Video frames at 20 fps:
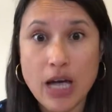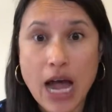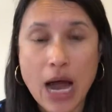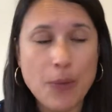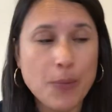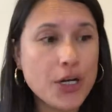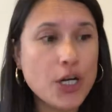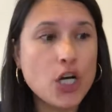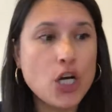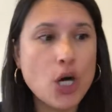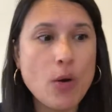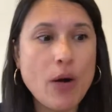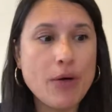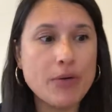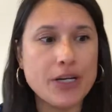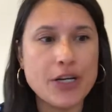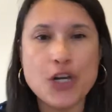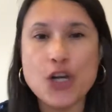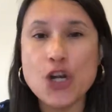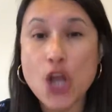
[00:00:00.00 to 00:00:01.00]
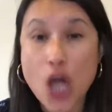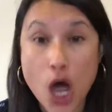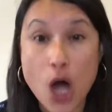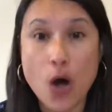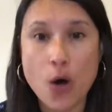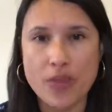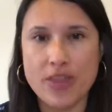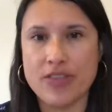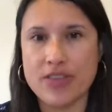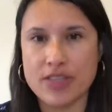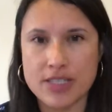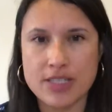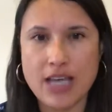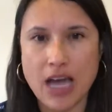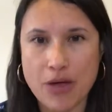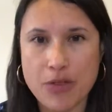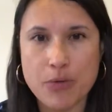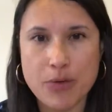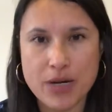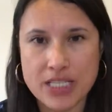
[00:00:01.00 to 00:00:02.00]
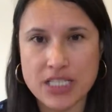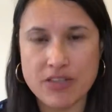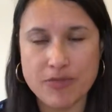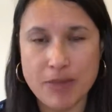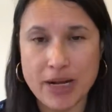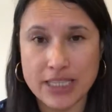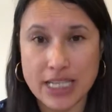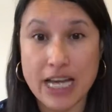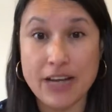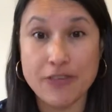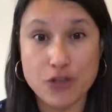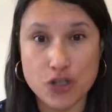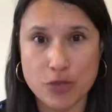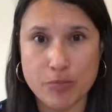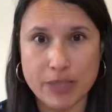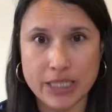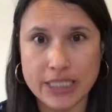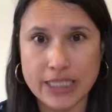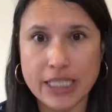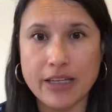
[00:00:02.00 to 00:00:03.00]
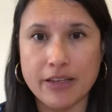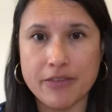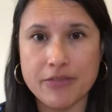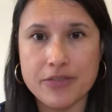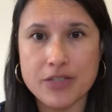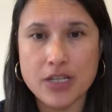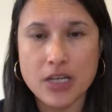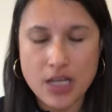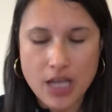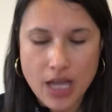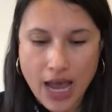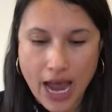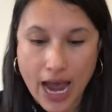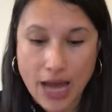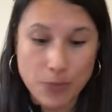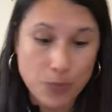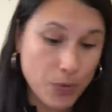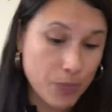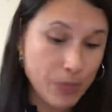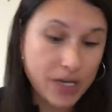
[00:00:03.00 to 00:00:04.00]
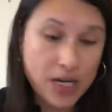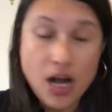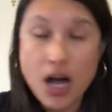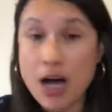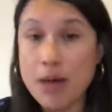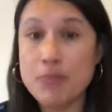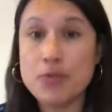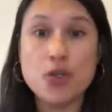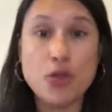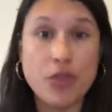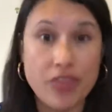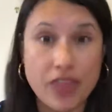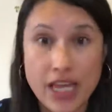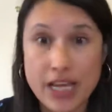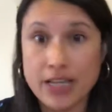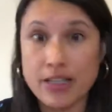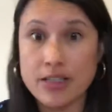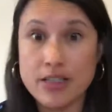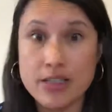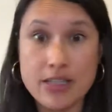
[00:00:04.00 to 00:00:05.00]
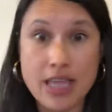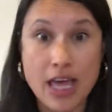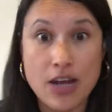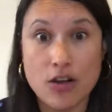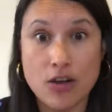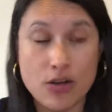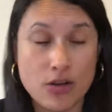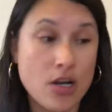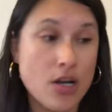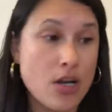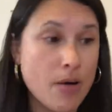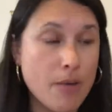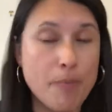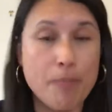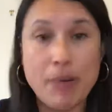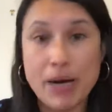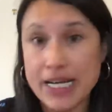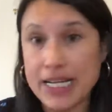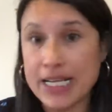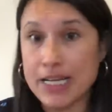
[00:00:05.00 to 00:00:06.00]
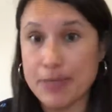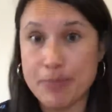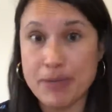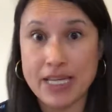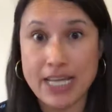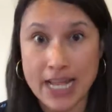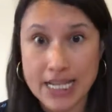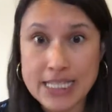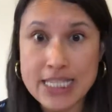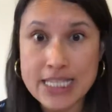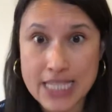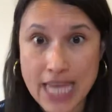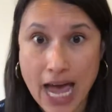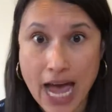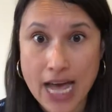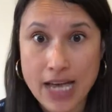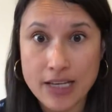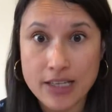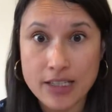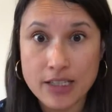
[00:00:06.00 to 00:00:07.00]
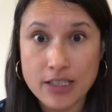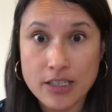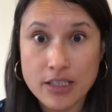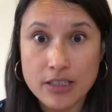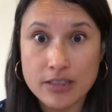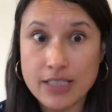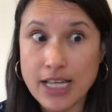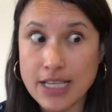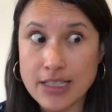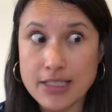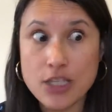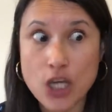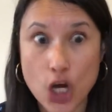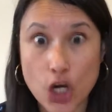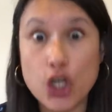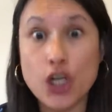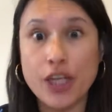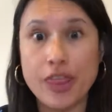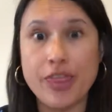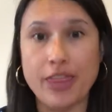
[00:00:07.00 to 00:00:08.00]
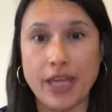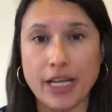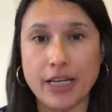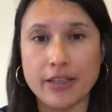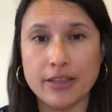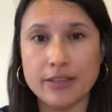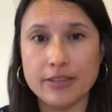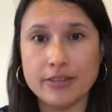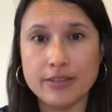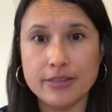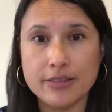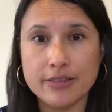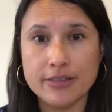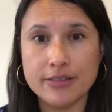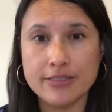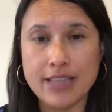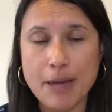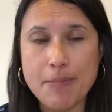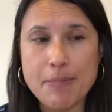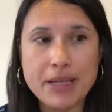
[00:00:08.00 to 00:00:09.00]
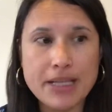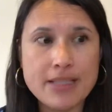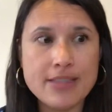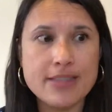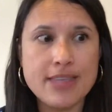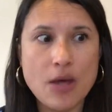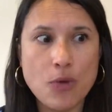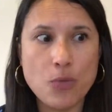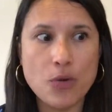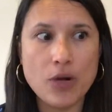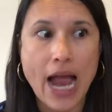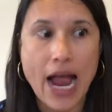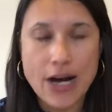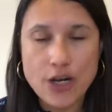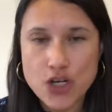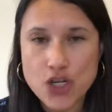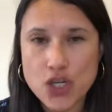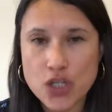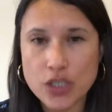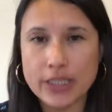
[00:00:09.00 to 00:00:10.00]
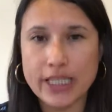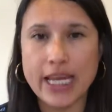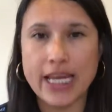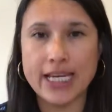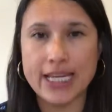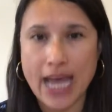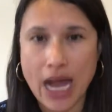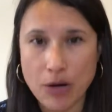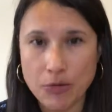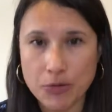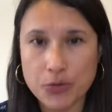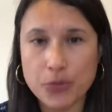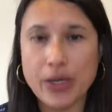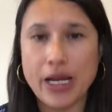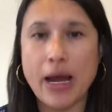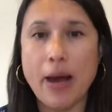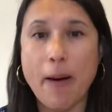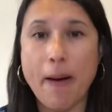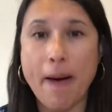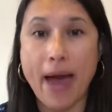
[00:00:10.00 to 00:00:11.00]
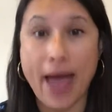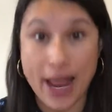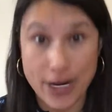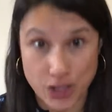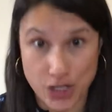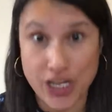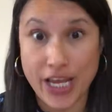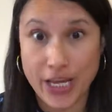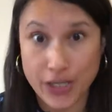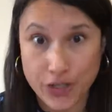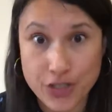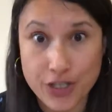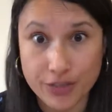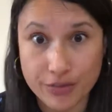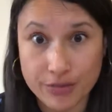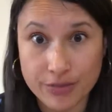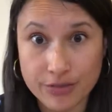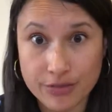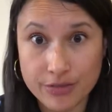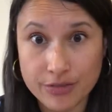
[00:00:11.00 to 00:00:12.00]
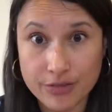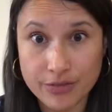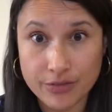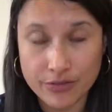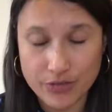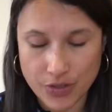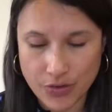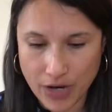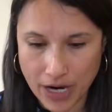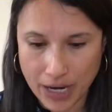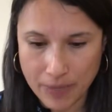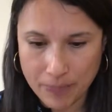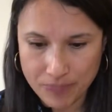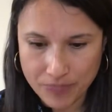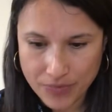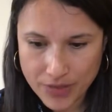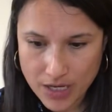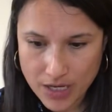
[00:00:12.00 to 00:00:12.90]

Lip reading: I want to go out and know that this is how the rest of my life should be lived. And when we come to things that are butting up against that, that's a good thing. That means that we're actually encountering education, okay?